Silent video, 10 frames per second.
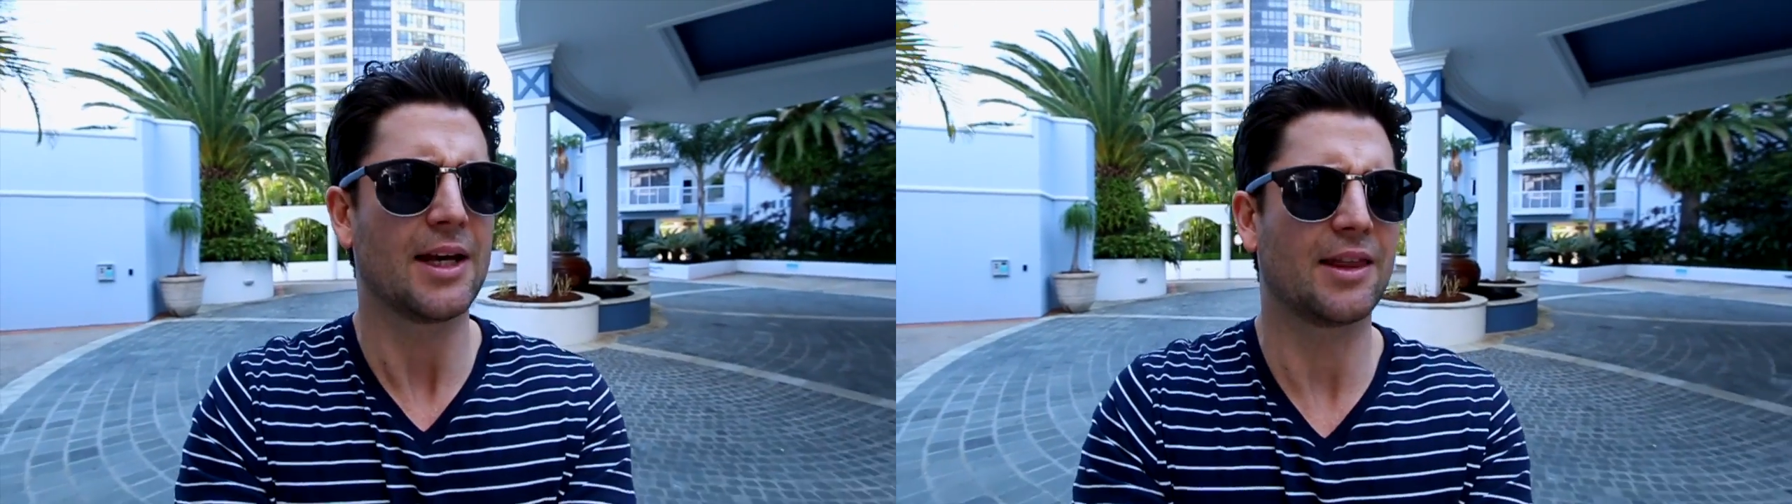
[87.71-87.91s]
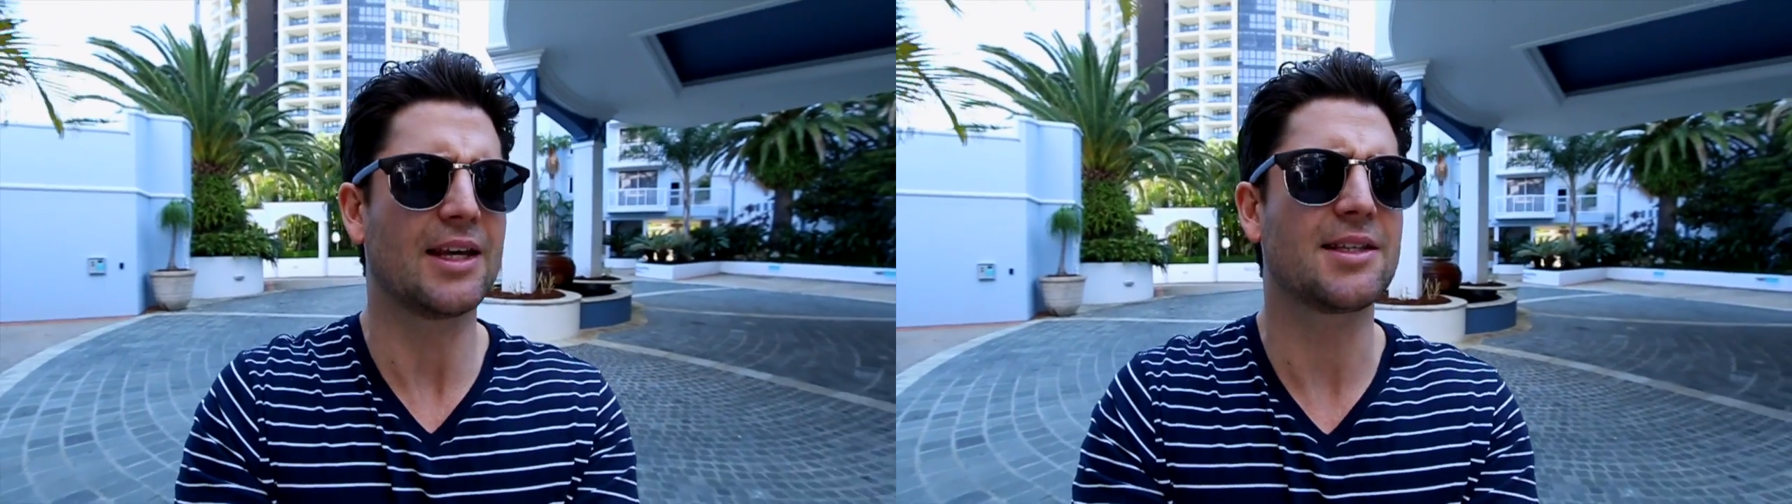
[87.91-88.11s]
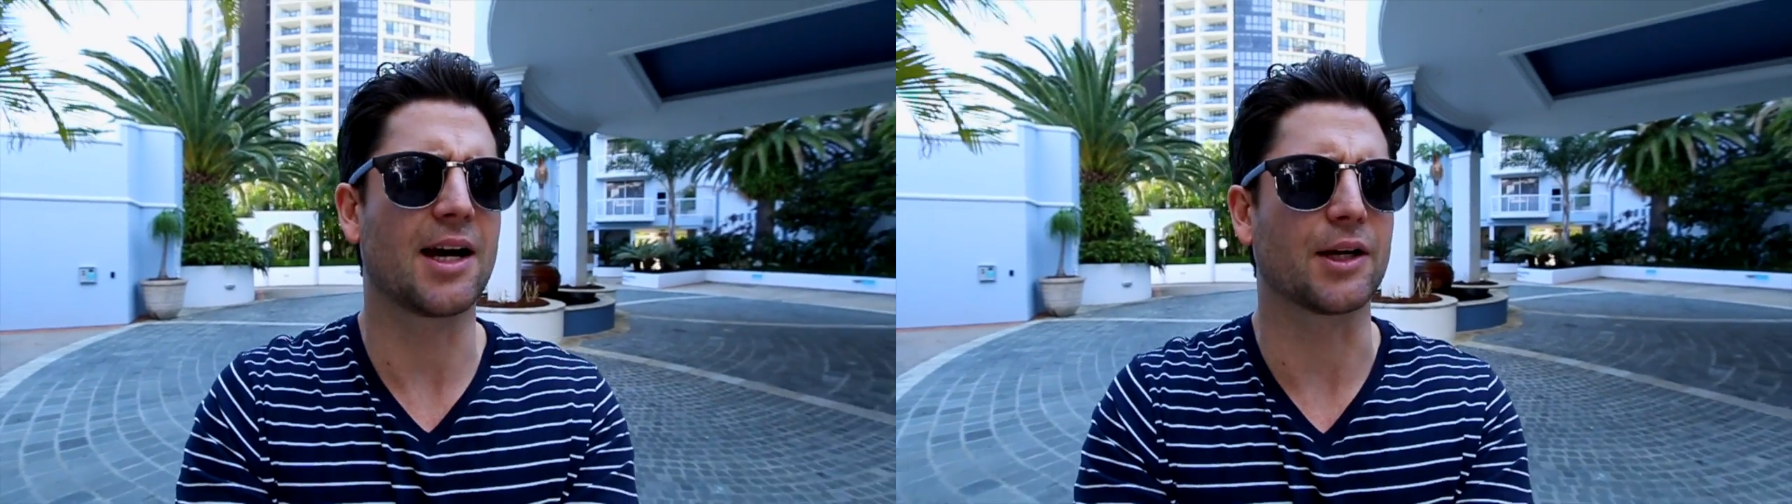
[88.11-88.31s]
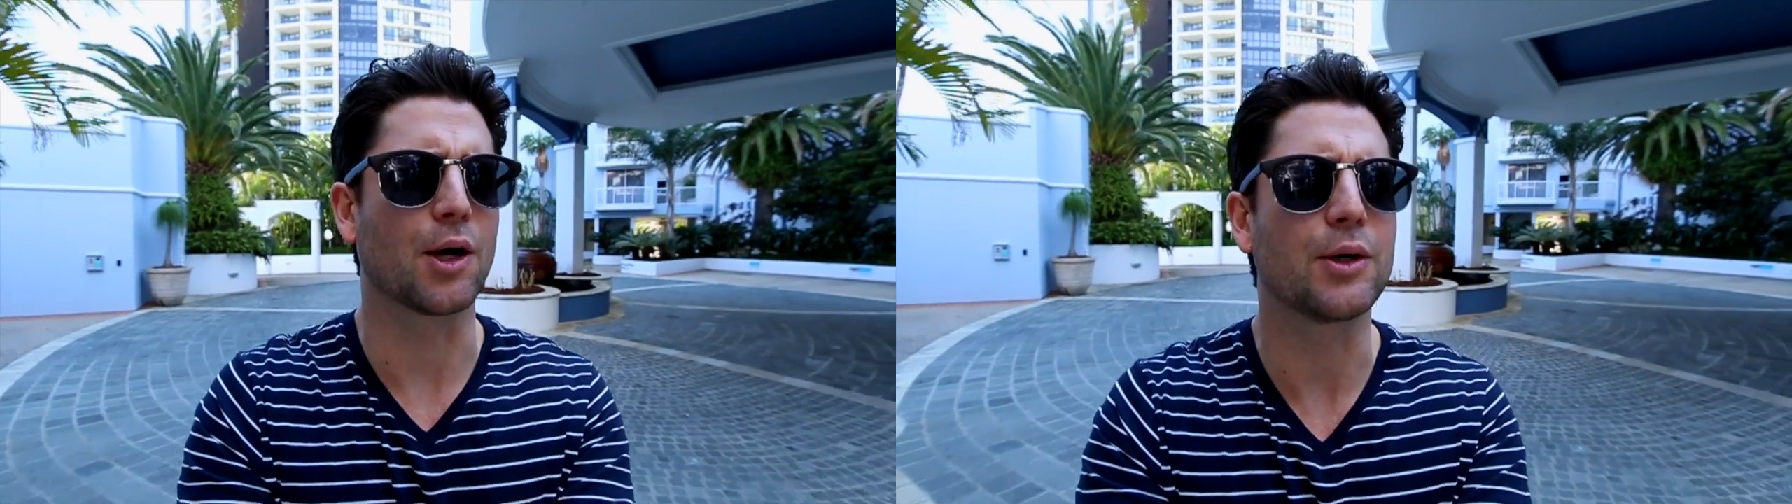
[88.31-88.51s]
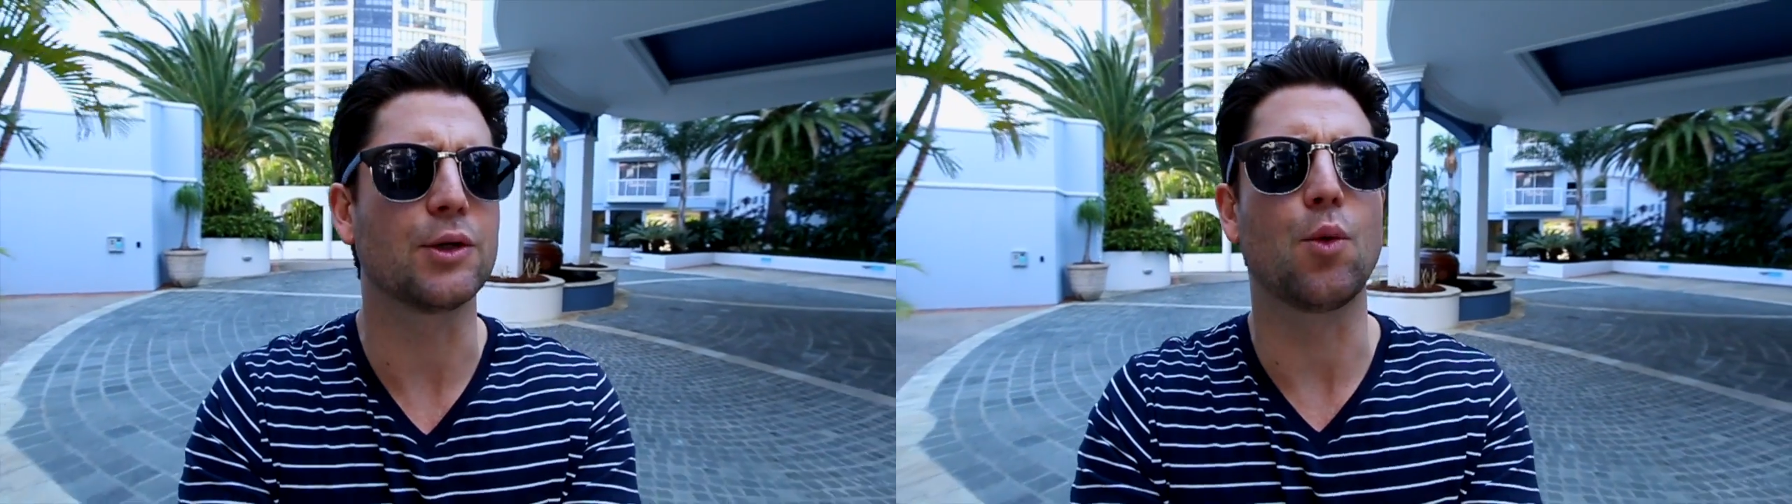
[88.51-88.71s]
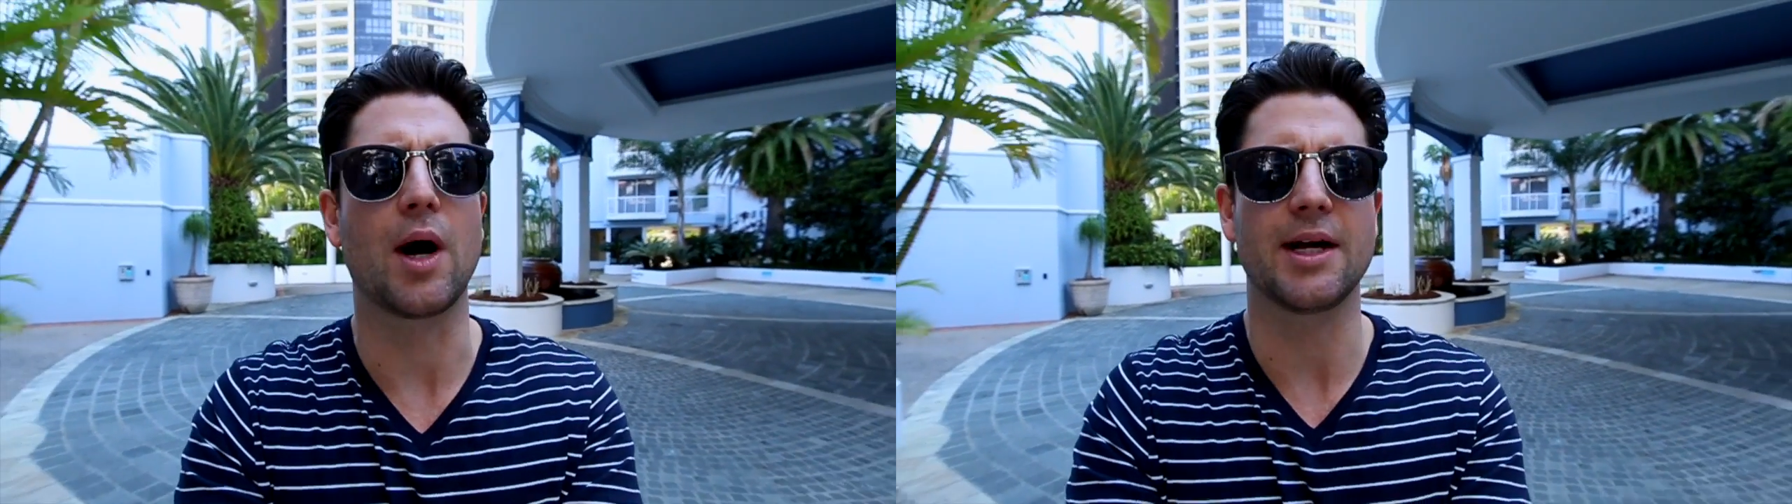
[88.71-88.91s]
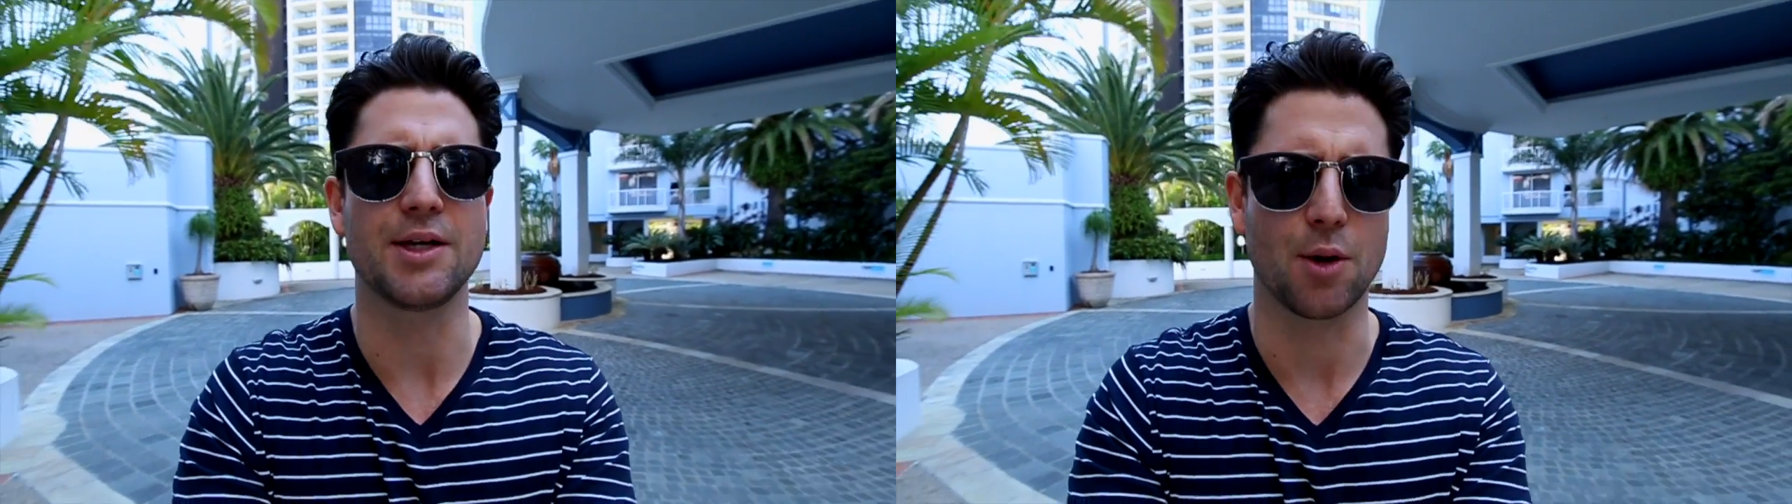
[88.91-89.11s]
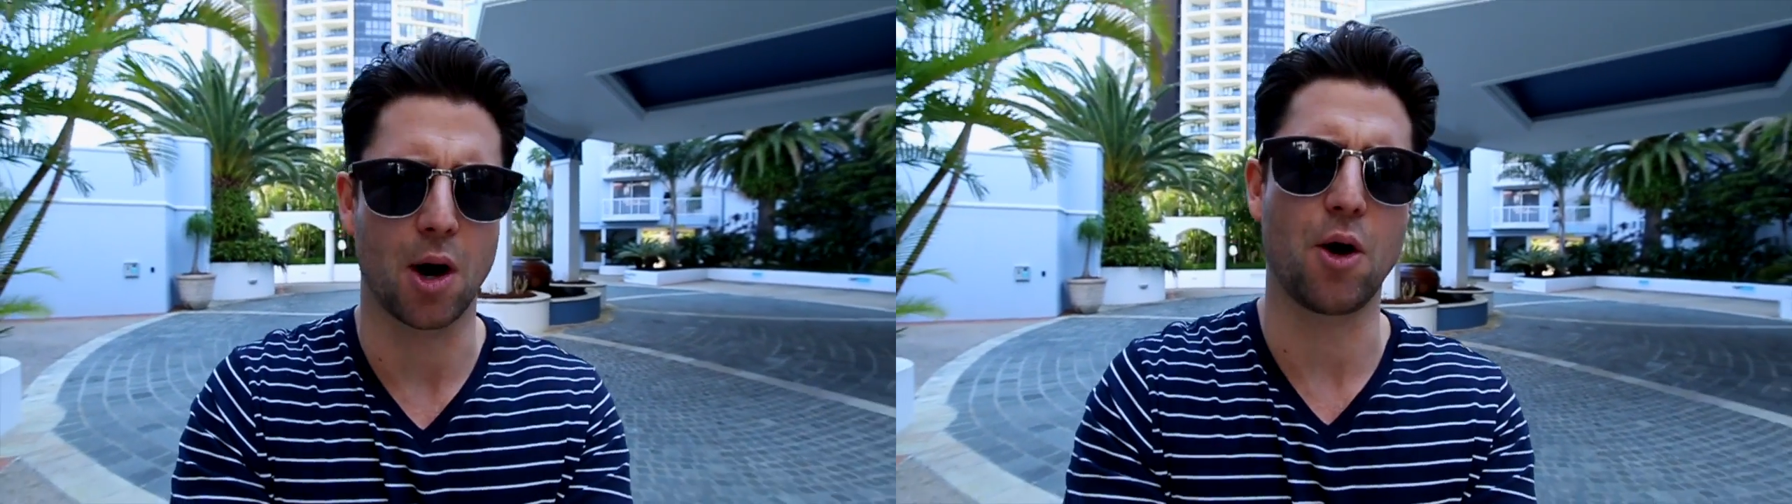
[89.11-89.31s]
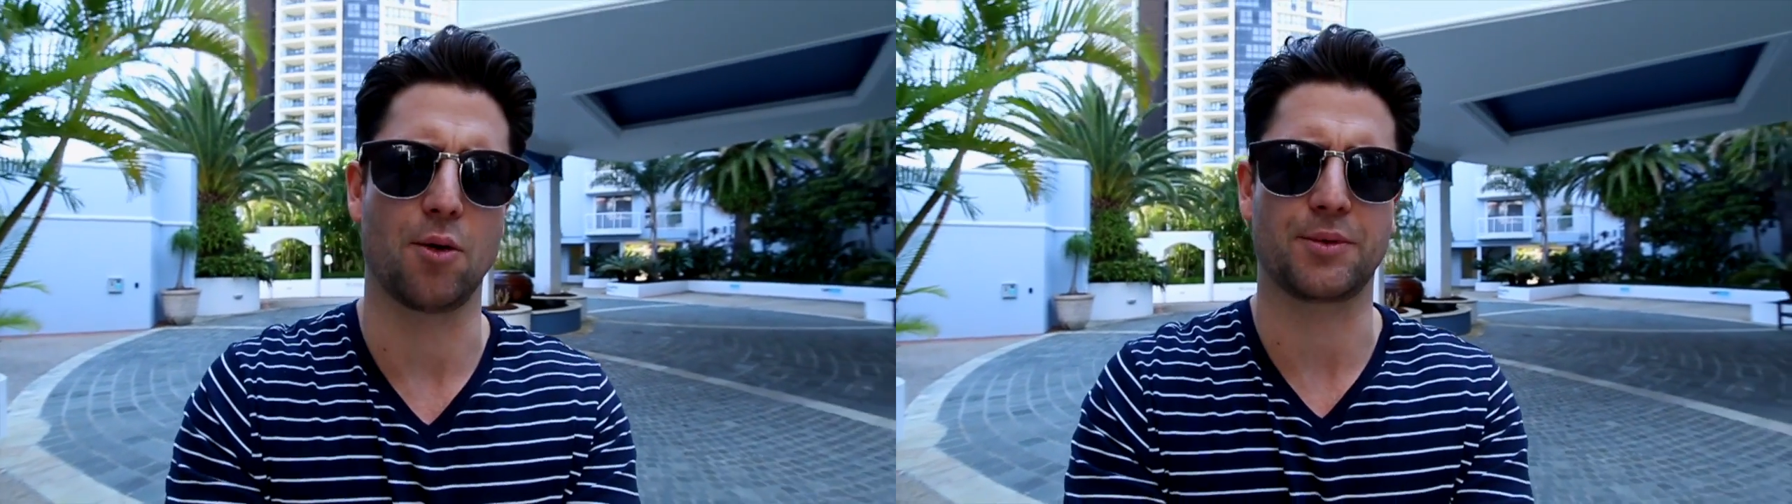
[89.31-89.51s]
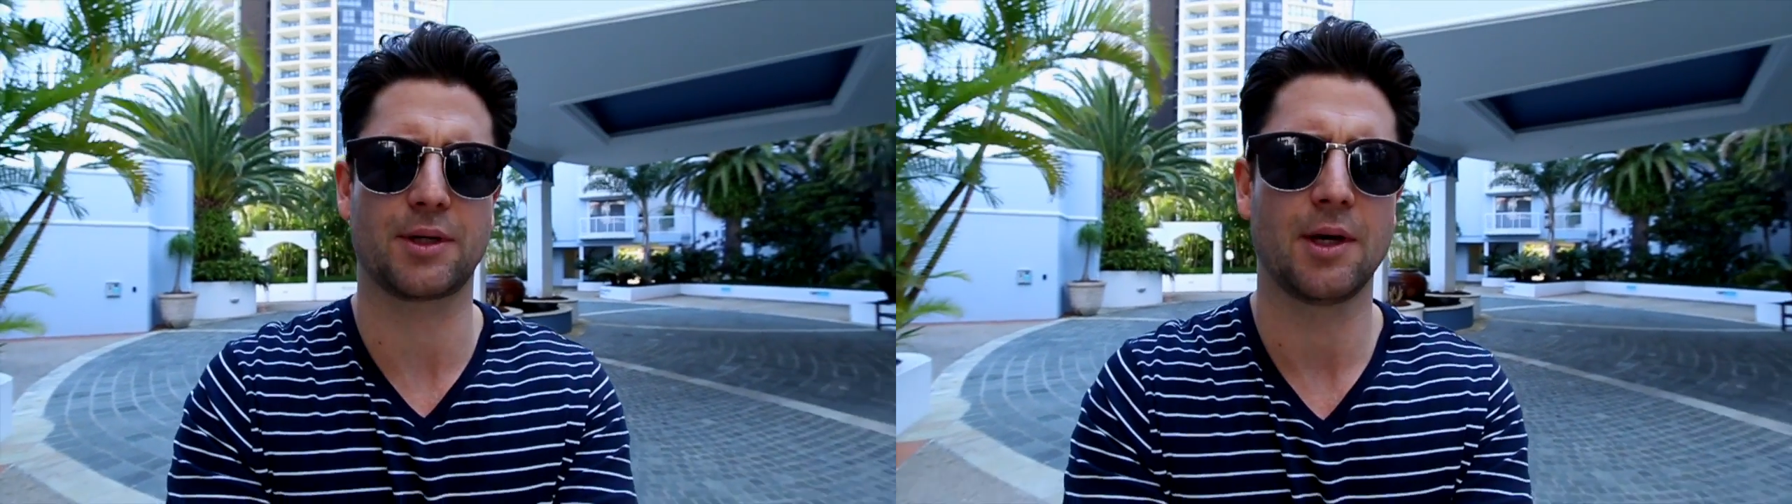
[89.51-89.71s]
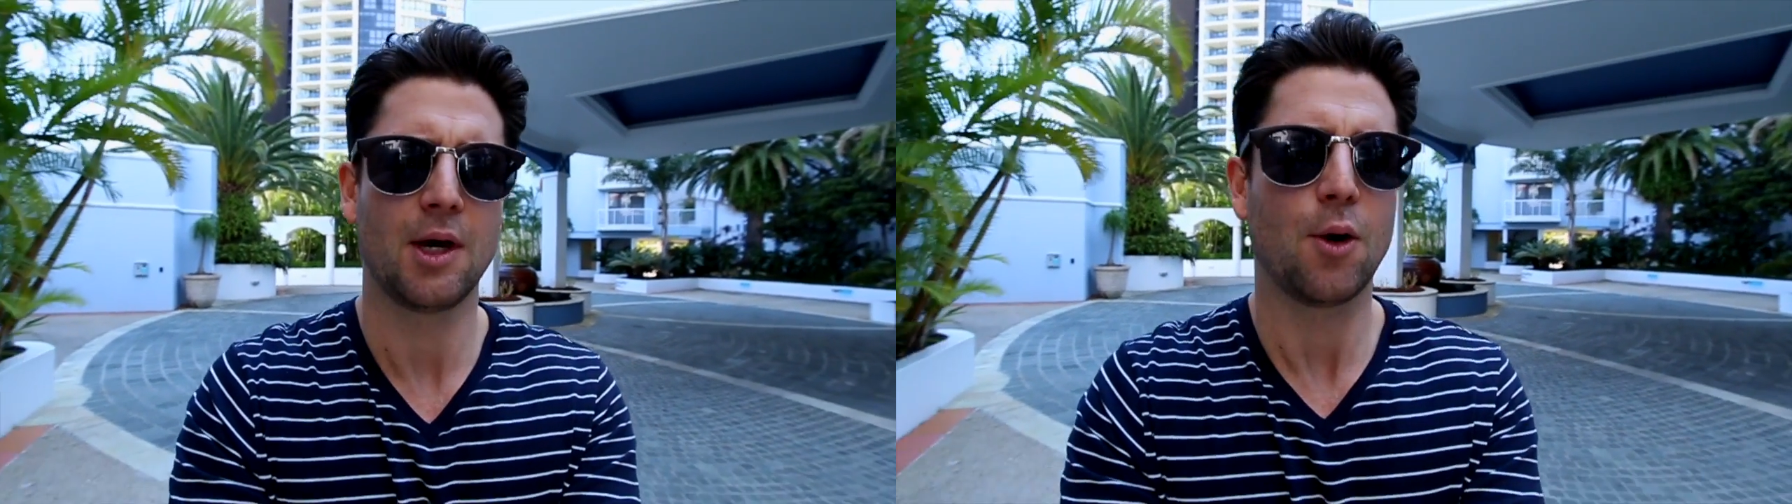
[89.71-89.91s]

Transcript: things aren't going the way you hoped,